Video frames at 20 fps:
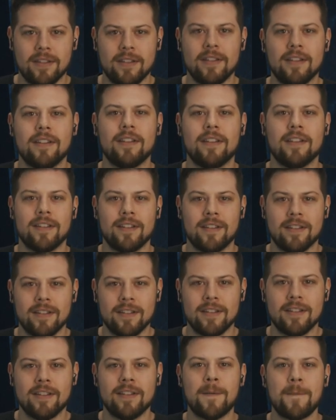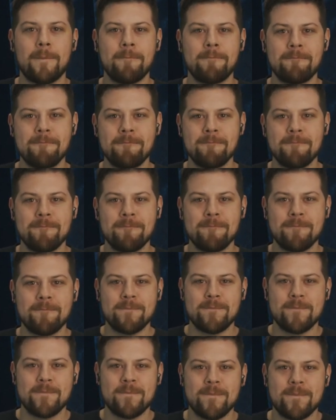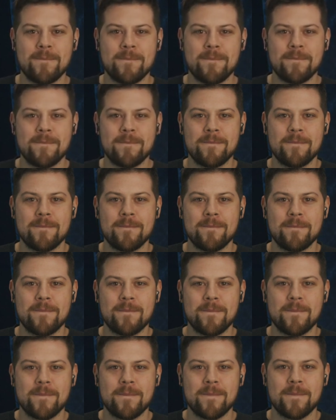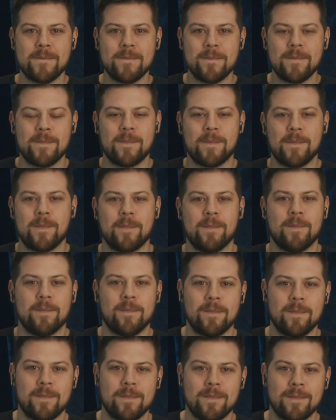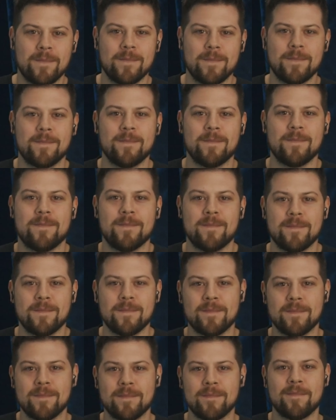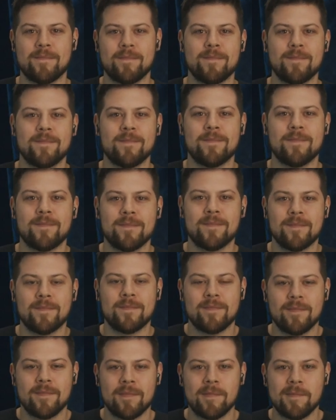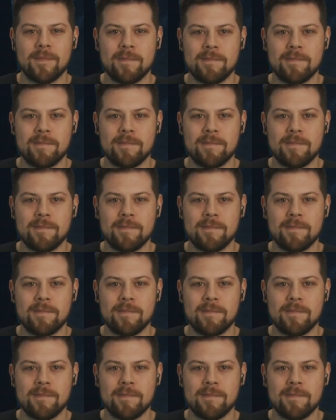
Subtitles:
No words are spoken by the person on screen.